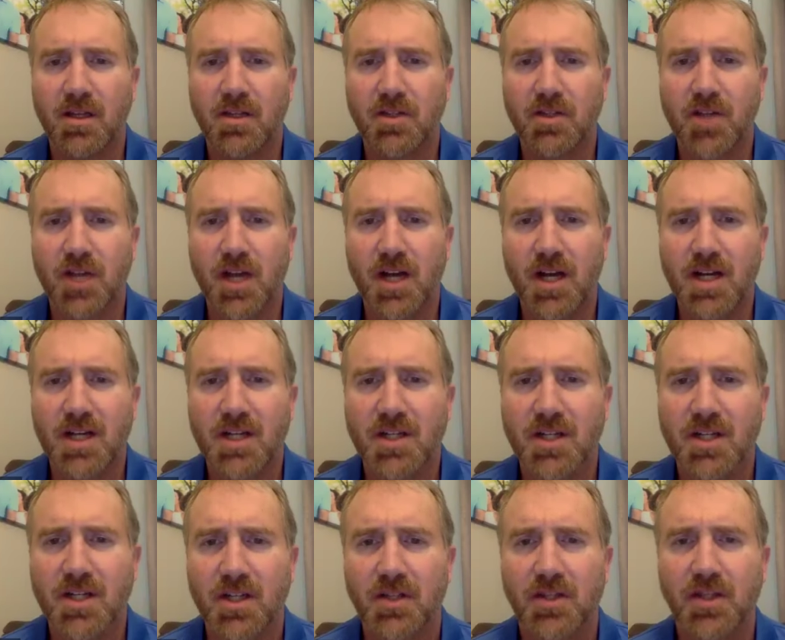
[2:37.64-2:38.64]

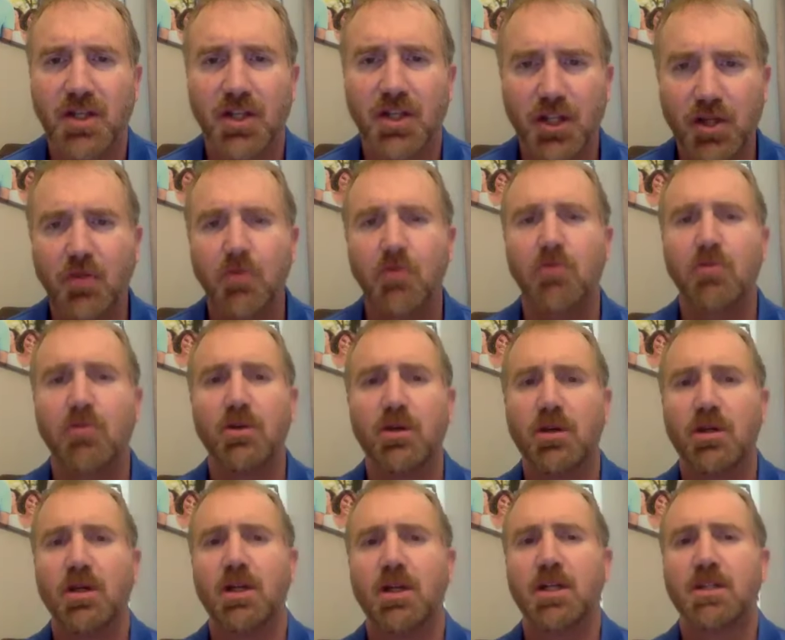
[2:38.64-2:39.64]
Josh, do you
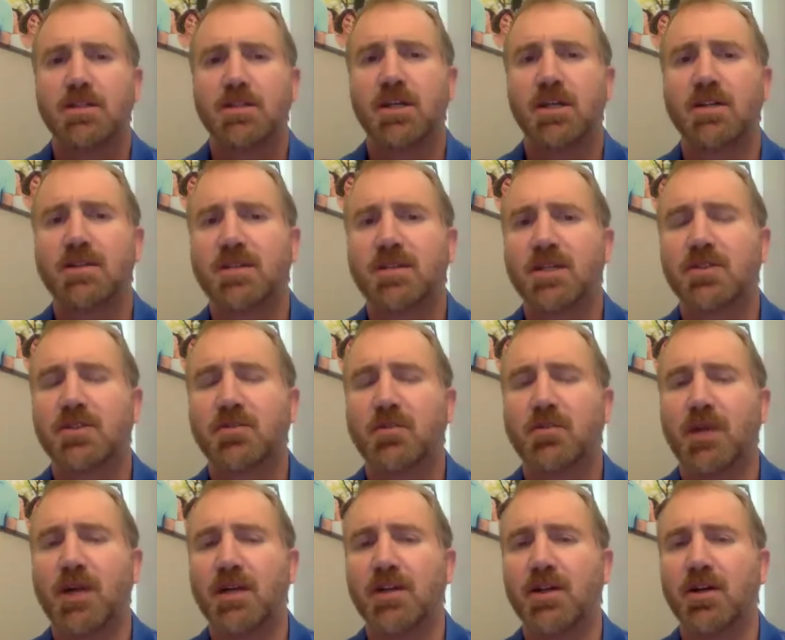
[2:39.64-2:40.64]
tell us
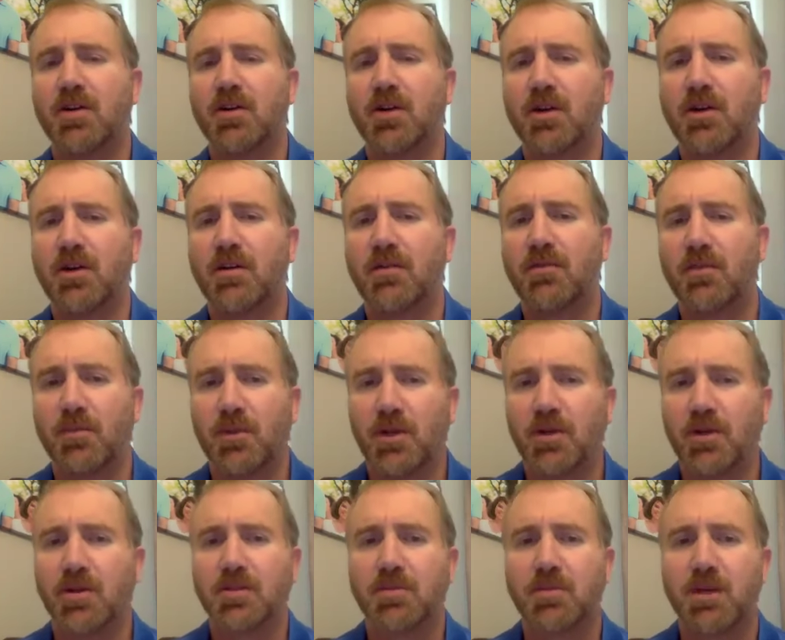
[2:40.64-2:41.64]
about yoga from
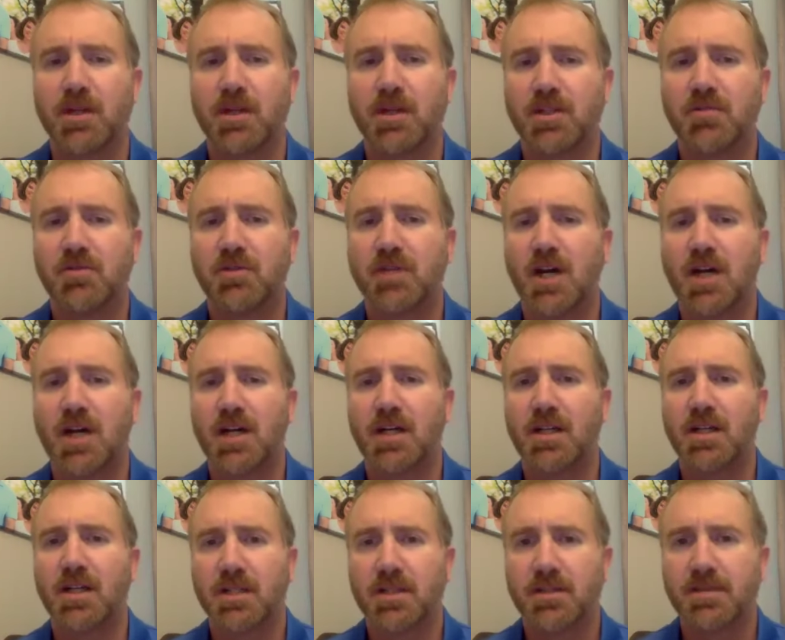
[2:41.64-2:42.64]
your experience? You taught
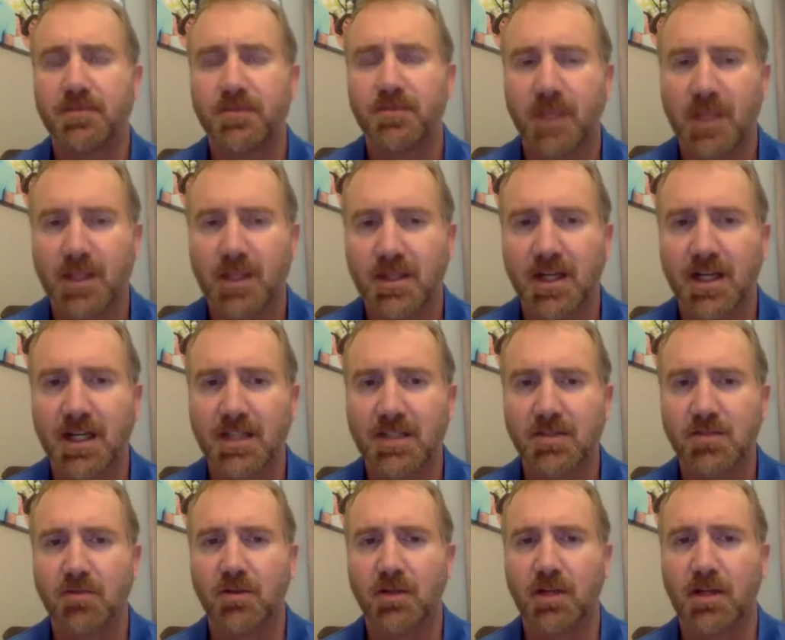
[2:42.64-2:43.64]
it at the high
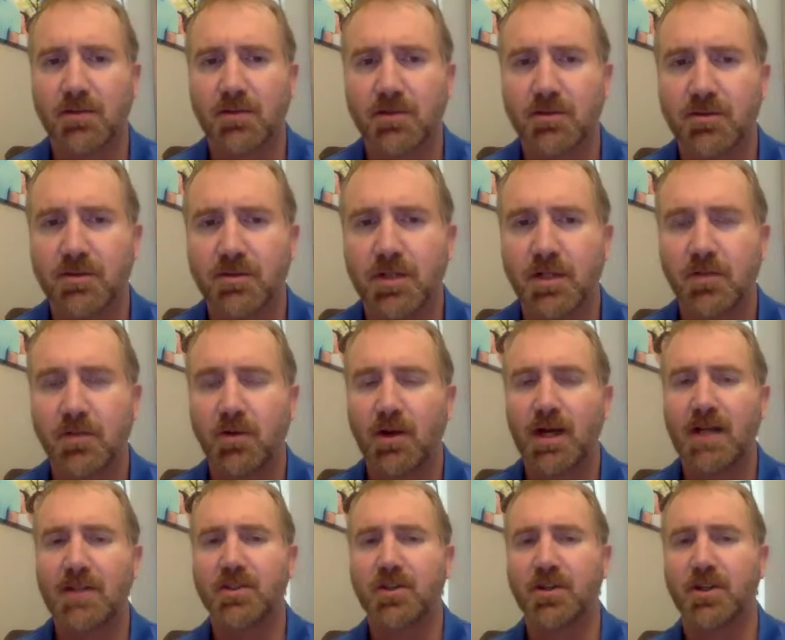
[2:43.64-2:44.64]
school level.
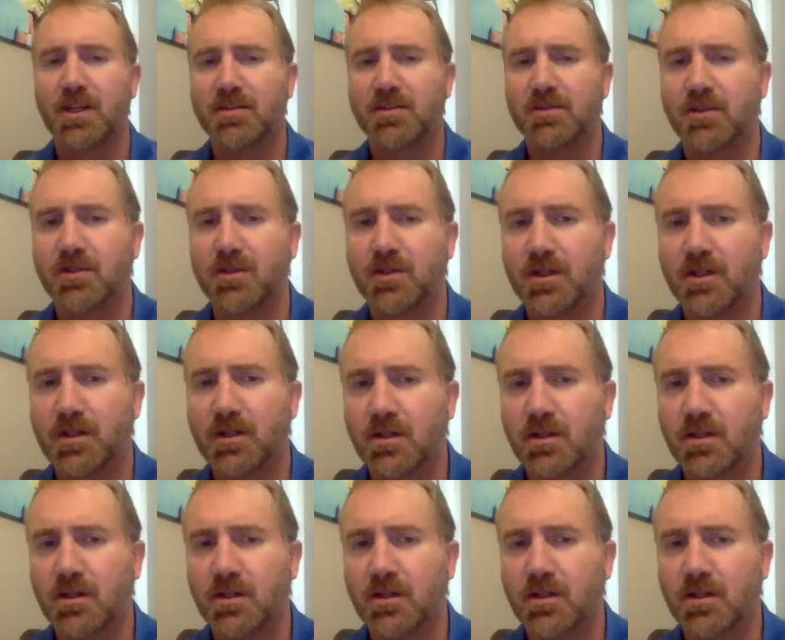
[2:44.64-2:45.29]
How'd you get into it?